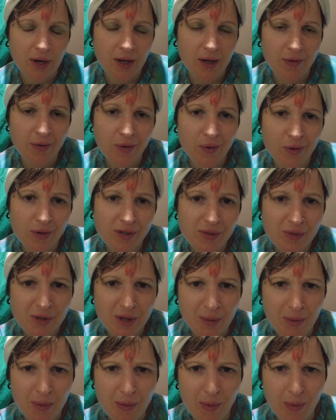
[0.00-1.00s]
And of course,
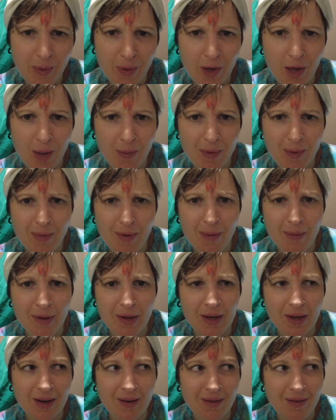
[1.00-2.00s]
still people will call me by
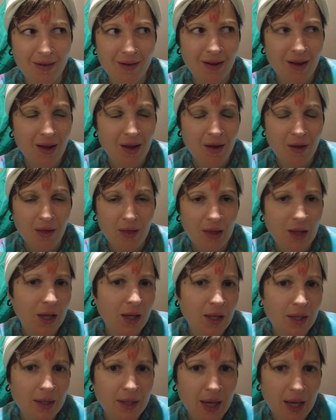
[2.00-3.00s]
my
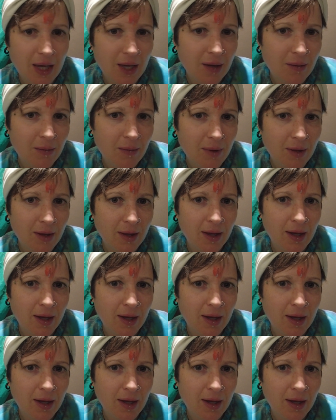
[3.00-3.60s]
legal name.